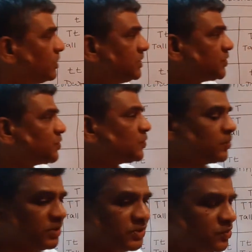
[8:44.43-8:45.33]

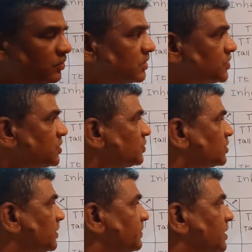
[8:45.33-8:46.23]
1:2:1
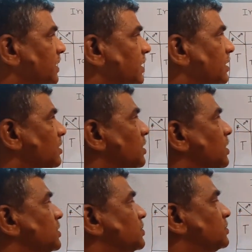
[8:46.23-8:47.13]
genotypically.
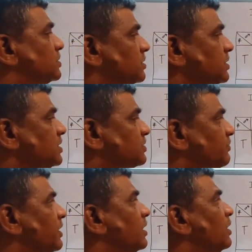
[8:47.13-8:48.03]
So in this
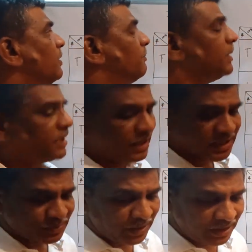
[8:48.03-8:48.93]
way, Mendel
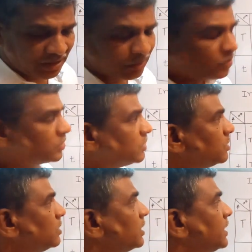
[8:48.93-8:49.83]
explained about
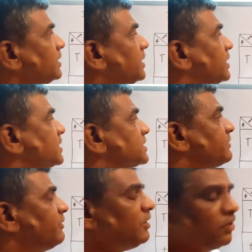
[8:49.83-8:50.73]
inheritance
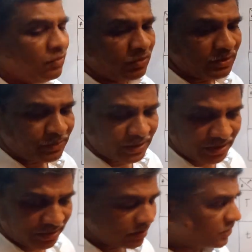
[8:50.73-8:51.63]
of one
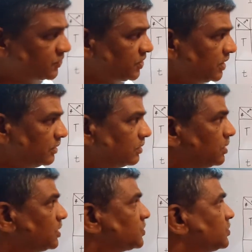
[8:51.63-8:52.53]
particular gene.
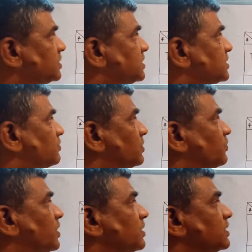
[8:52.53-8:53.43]
So this is what we
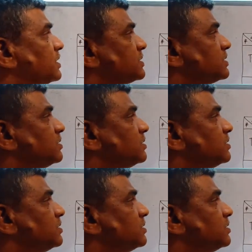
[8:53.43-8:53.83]
call it as